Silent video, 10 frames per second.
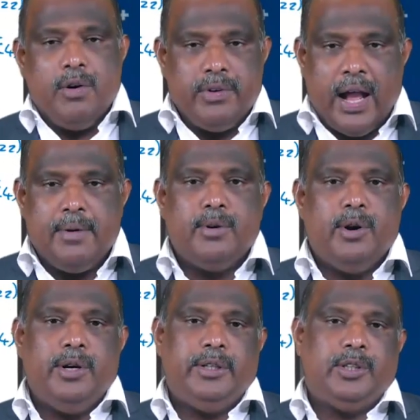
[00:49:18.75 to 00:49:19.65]
So
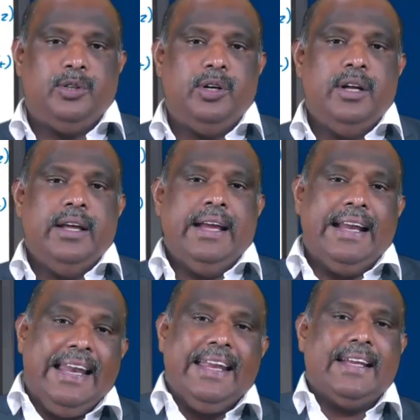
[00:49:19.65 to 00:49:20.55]
how I am going
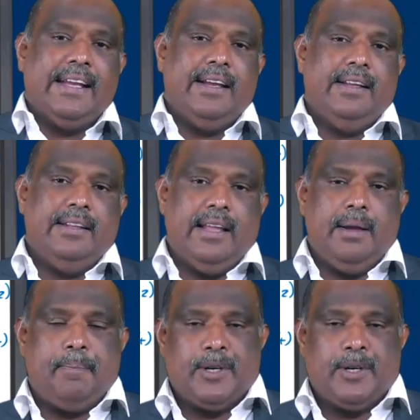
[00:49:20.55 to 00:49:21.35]
to link